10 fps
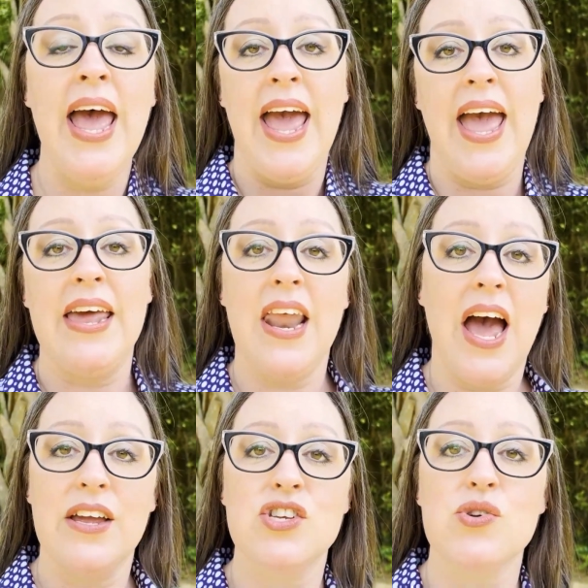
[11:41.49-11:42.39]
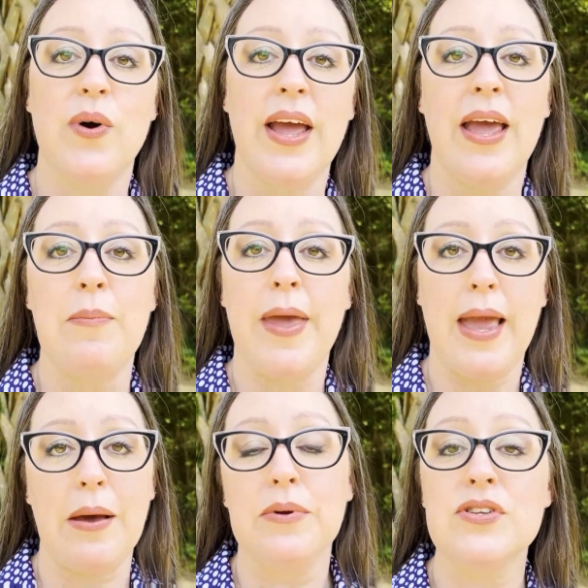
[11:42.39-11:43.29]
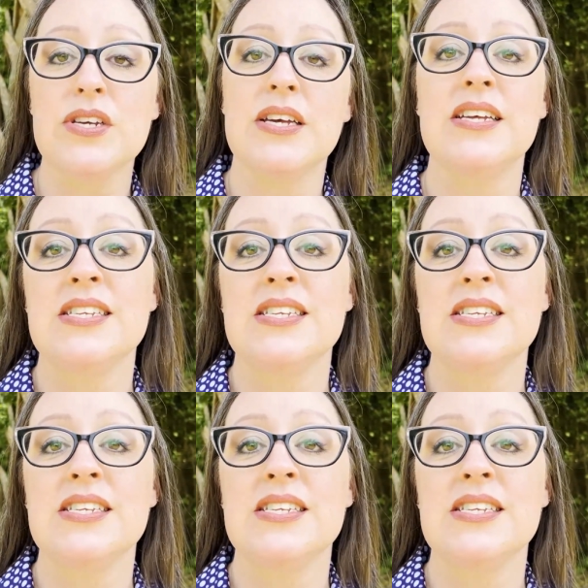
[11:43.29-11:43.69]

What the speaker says: and I enjoy being able to